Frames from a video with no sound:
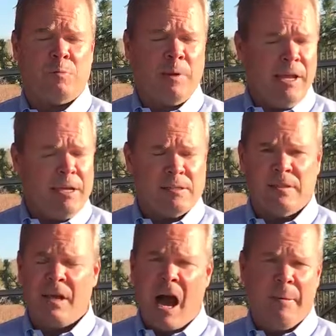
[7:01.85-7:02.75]
us,
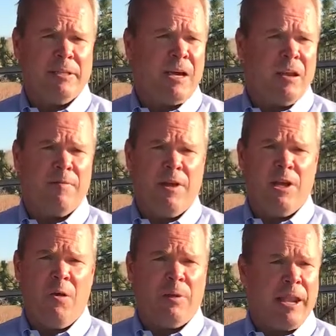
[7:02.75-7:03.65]
please comment on the
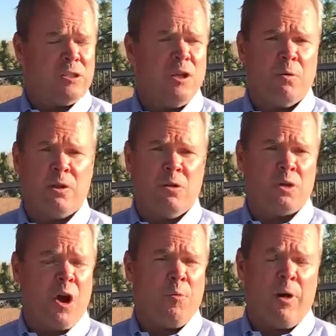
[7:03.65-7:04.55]
video, let us know what
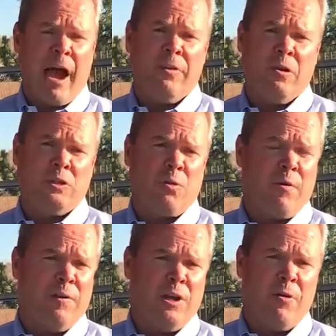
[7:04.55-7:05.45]
those are, and we'll add those to
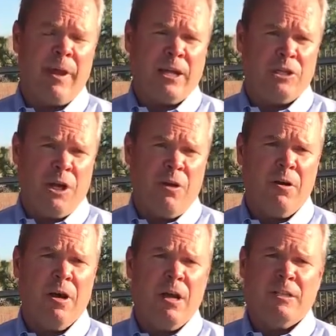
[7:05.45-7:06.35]
our video next
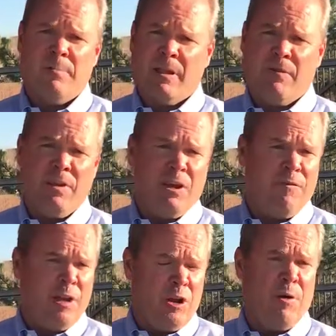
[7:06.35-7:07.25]
year to make the
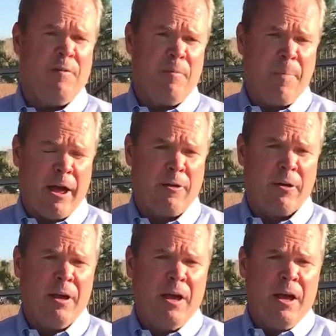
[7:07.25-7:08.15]
video even
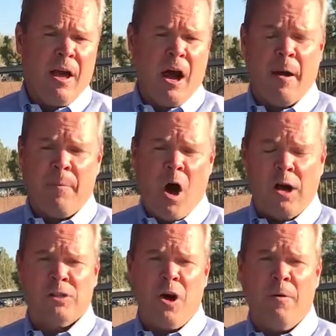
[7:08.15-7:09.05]
better.
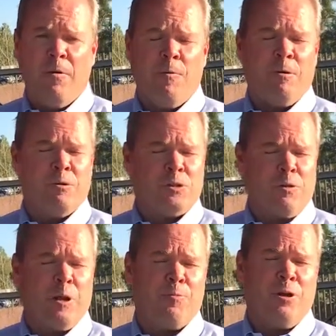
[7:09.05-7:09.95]
Also, we would
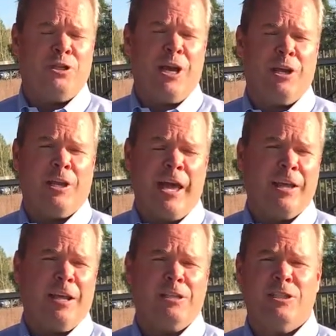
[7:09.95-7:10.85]
certainly appreciate you
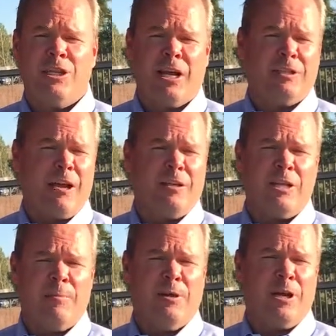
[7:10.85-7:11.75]
liking us. Check us out
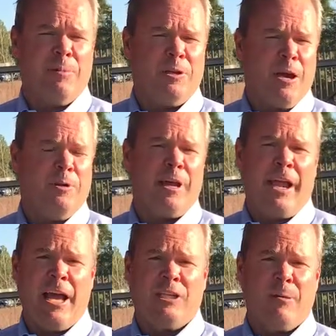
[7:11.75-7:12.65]
at
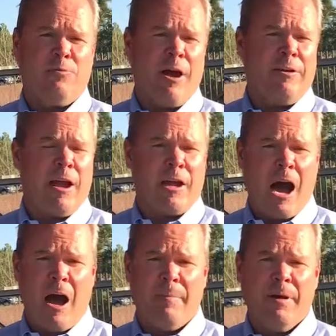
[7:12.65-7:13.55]

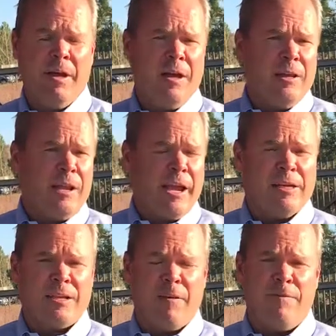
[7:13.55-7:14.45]
www.hmbrown.com. Like
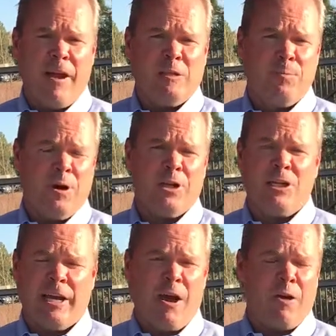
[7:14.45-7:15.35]
us on Facebook,
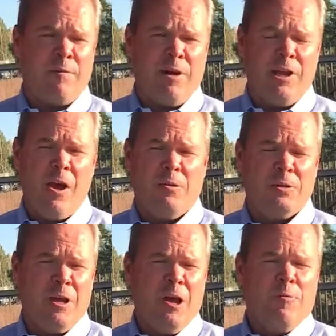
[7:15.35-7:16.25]
check out our
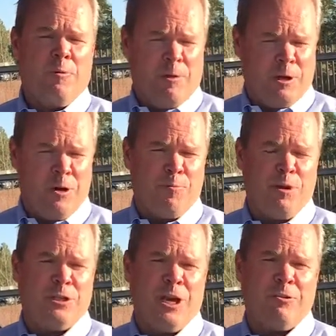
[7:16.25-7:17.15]
videos. We really do
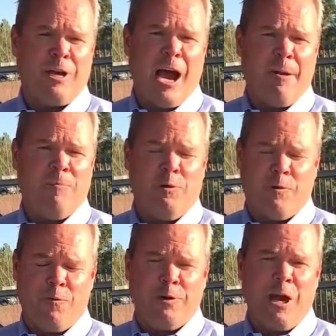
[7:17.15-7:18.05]
appreciate your time. We
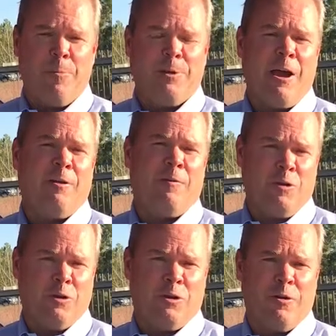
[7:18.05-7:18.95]
look forward to helping you out in the
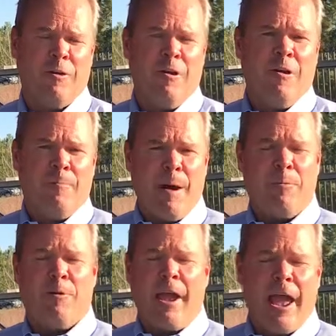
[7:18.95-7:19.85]
future.
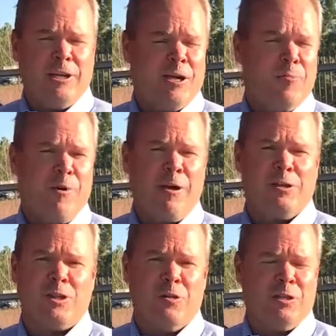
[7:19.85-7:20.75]
Remember, H.M. Brown
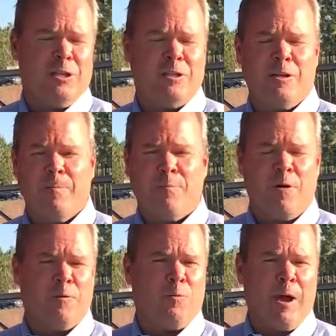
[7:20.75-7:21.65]
Associates,
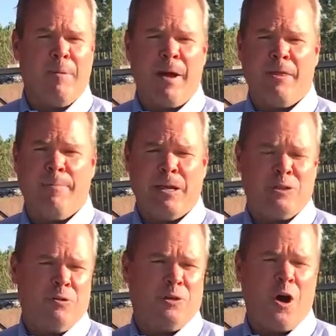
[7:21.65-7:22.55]
perfect way to buy the
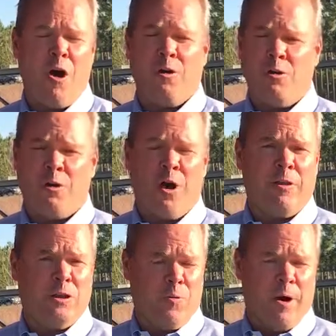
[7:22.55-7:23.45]
best used car or new
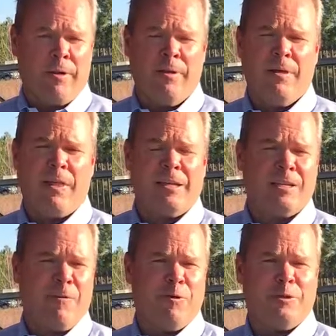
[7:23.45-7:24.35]
car that you want. Thanks
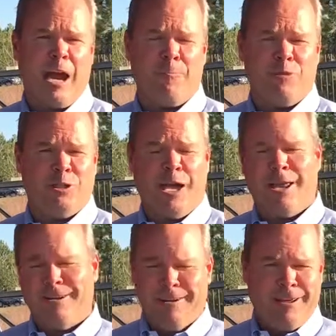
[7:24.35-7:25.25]
a lot for your time. Appreciate
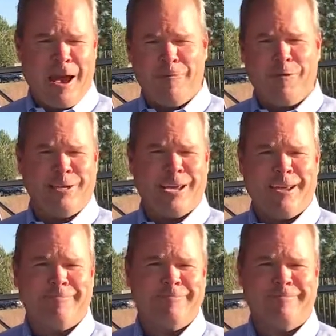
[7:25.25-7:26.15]
it. Have a great day.